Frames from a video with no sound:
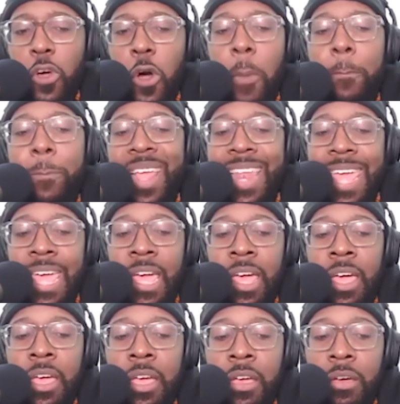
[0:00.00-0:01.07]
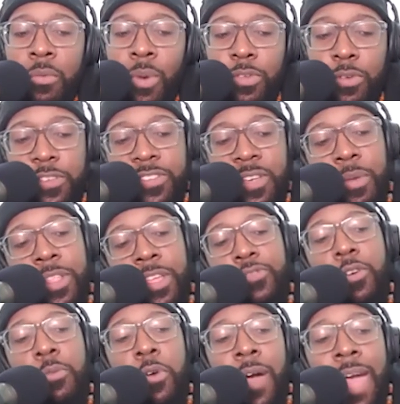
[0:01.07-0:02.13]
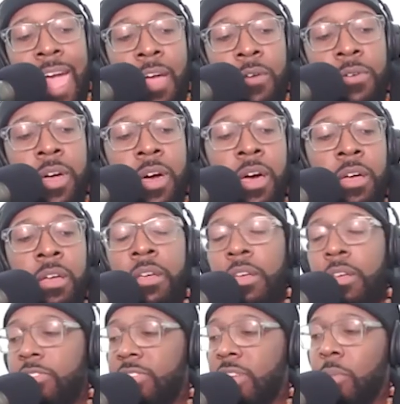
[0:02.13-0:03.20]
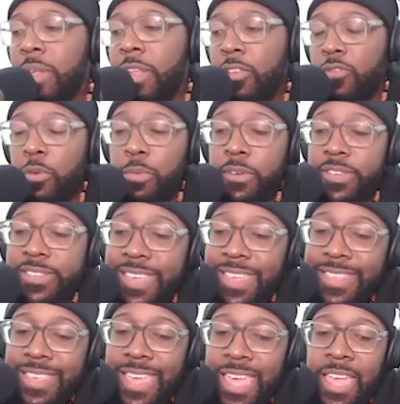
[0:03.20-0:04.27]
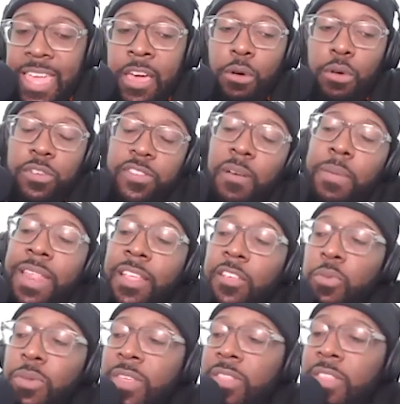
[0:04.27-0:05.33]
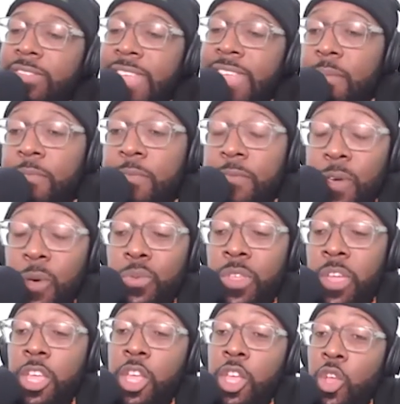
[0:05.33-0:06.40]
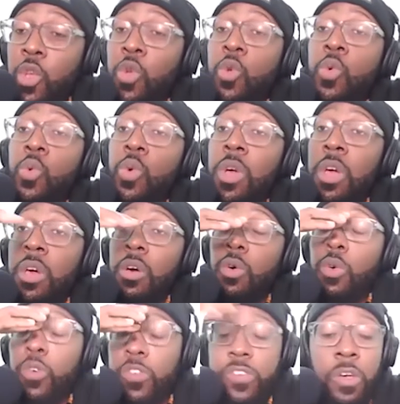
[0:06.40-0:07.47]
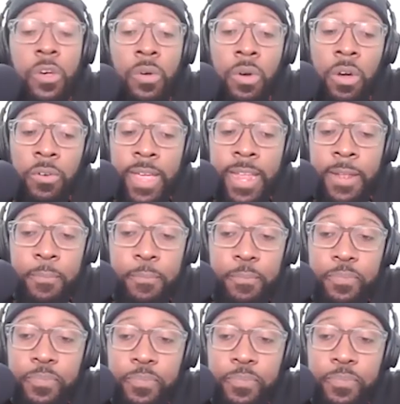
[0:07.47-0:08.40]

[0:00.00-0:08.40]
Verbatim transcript: top billing, whether it's someone that's from your area, someone that's from your city, or somebody that's within the same field that you also are in.